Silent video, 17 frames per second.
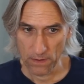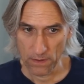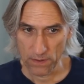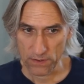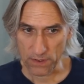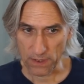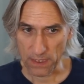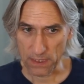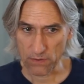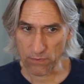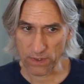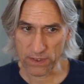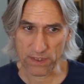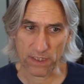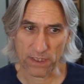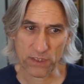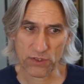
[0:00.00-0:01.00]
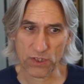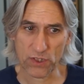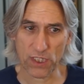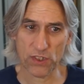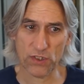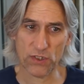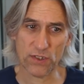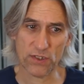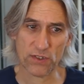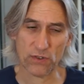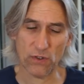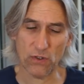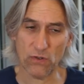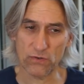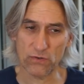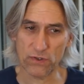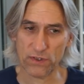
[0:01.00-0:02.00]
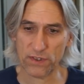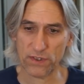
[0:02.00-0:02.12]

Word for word: So Alireza exchanges on